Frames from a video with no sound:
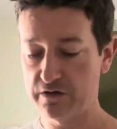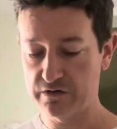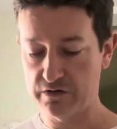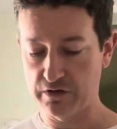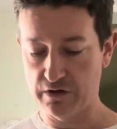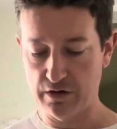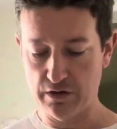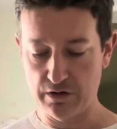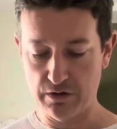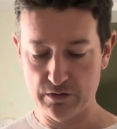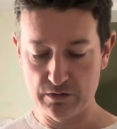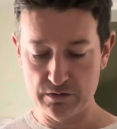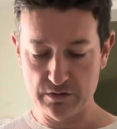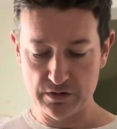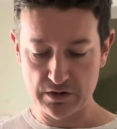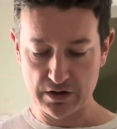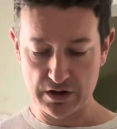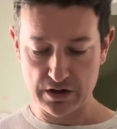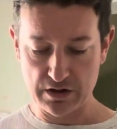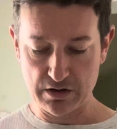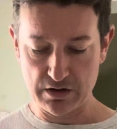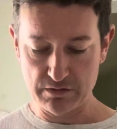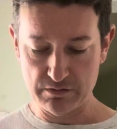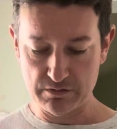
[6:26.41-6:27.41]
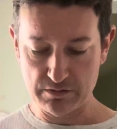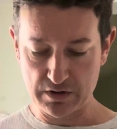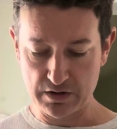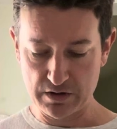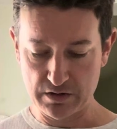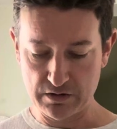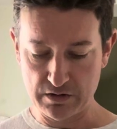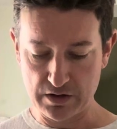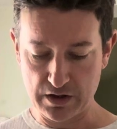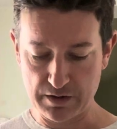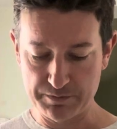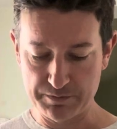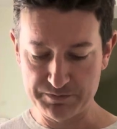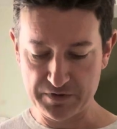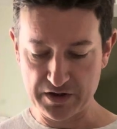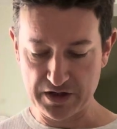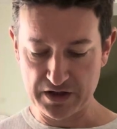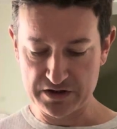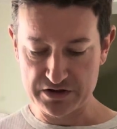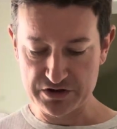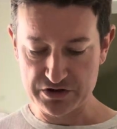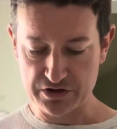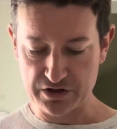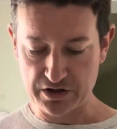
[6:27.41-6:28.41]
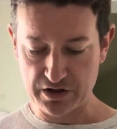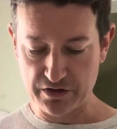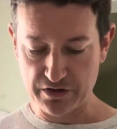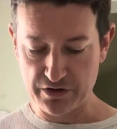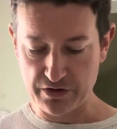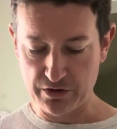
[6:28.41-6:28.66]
so I'll update you on